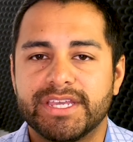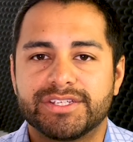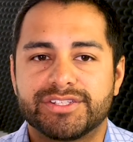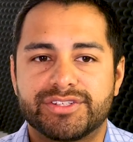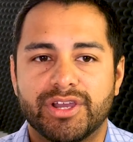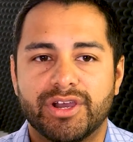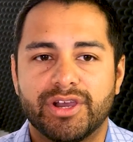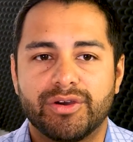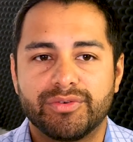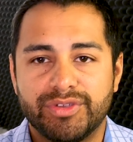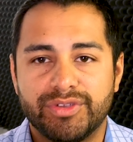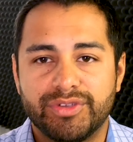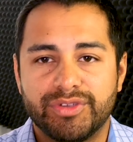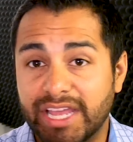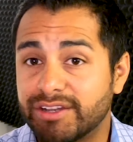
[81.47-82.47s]
So
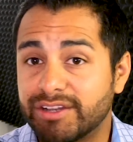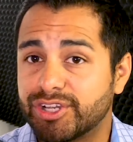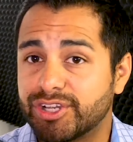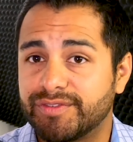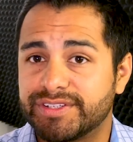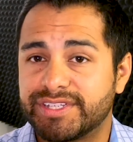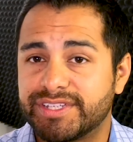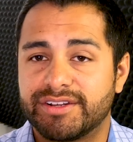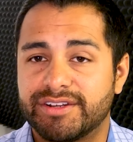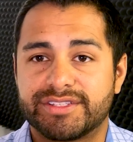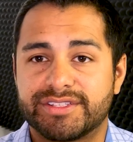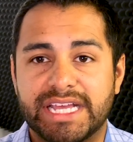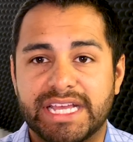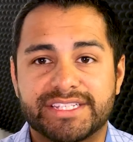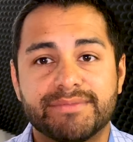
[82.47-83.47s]
you got your service
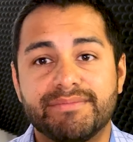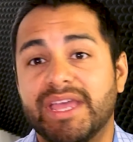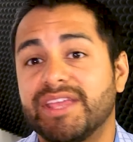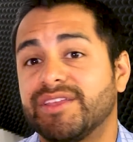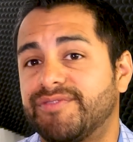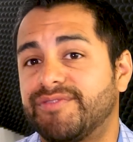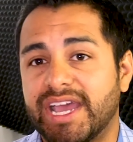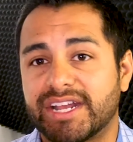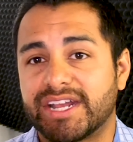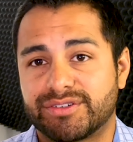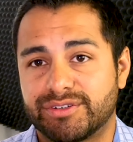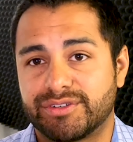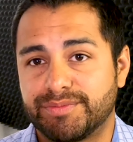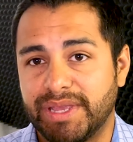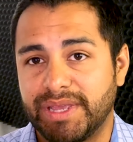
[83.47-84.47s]
centers, that's the
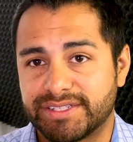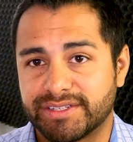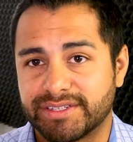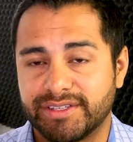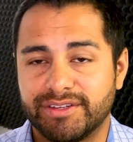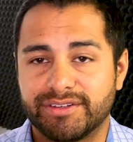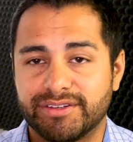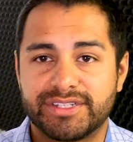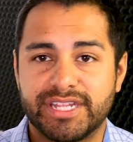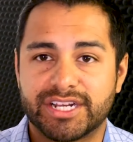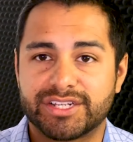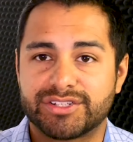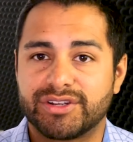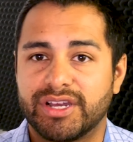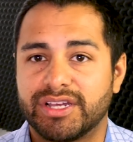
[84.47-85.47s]
manufacturers basically, your
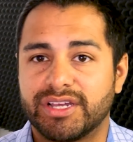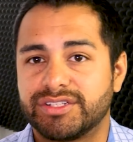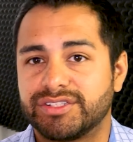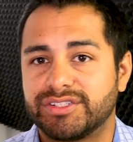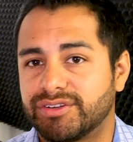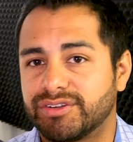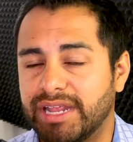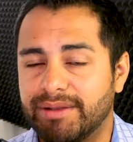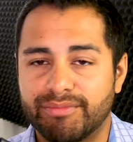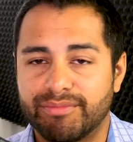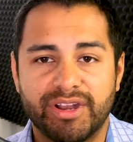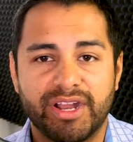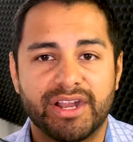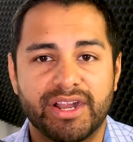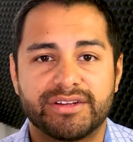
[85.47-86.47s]
Textrons, your
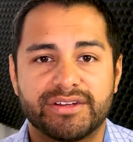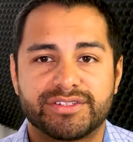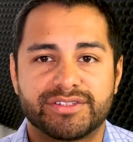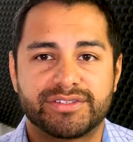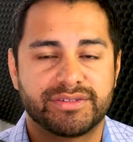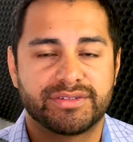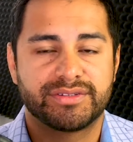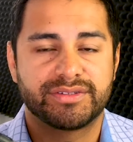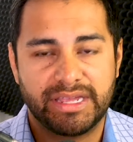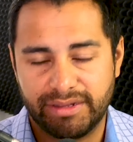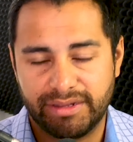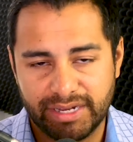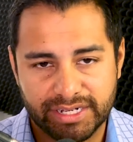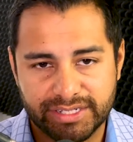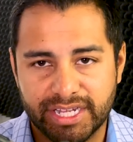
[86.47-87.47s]
Embraers,
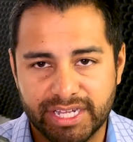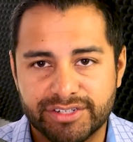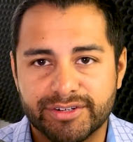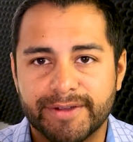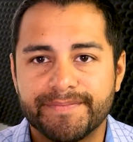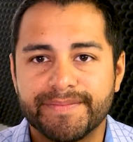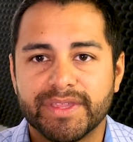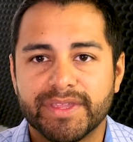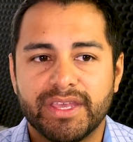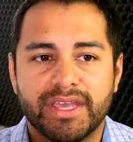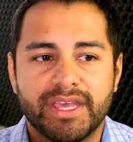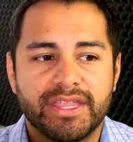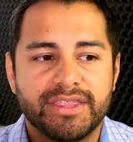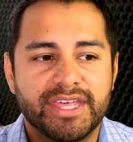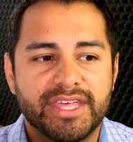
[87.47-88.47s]
etc.
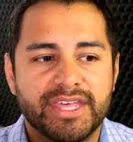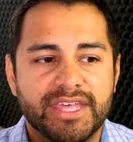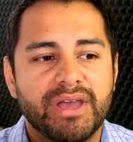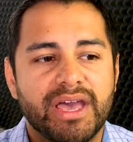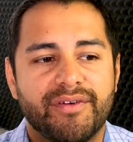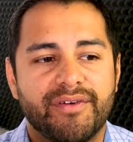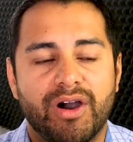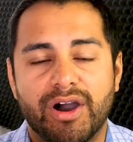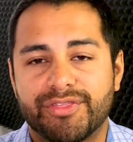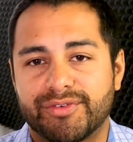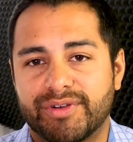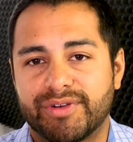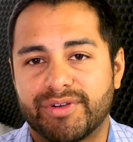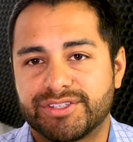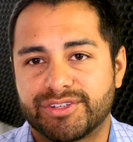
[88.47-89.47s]
Then you have
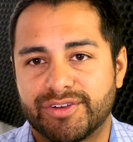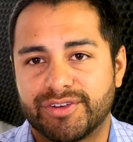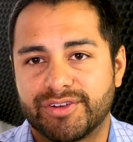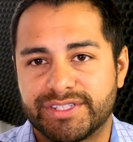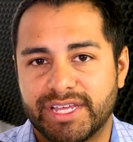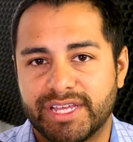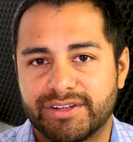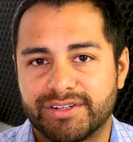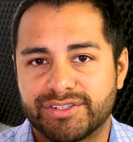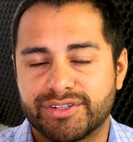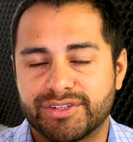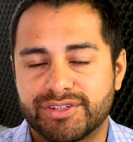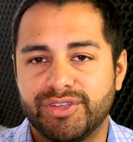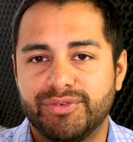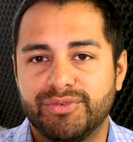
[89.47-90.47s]
authorized service centers.
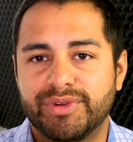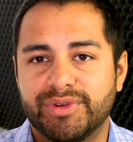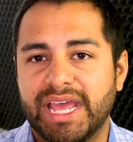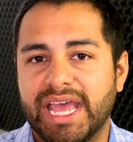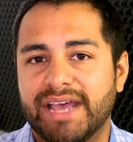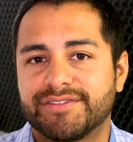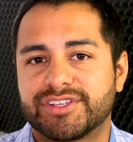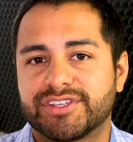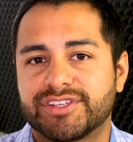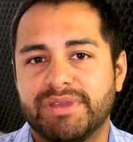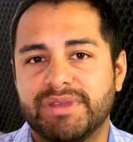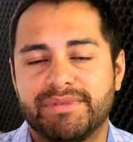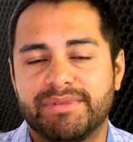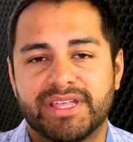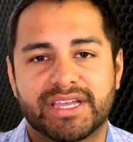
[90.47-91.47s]
So you would have
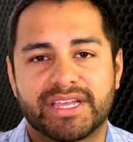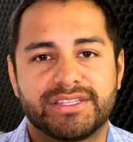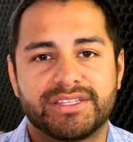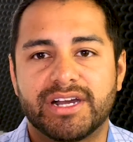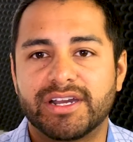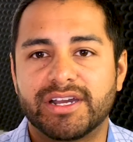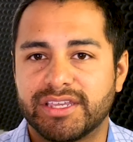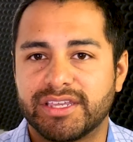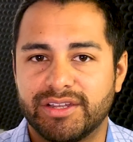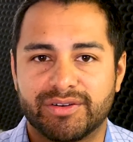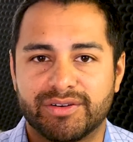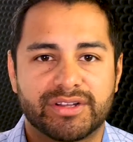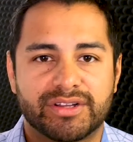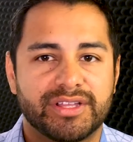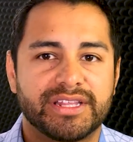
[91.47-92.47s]
someone maybe like a Duncan
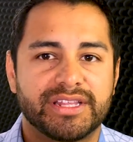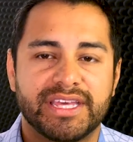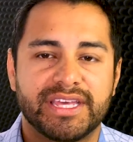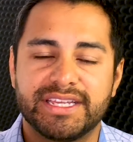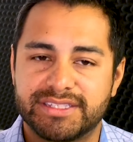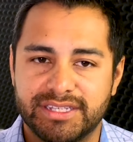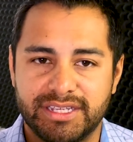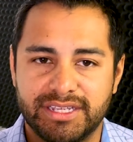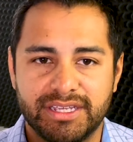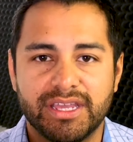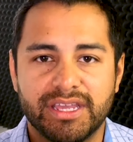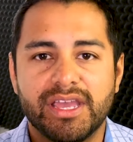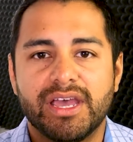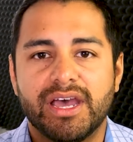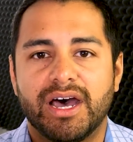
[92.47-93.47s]
or a Clay Lacy.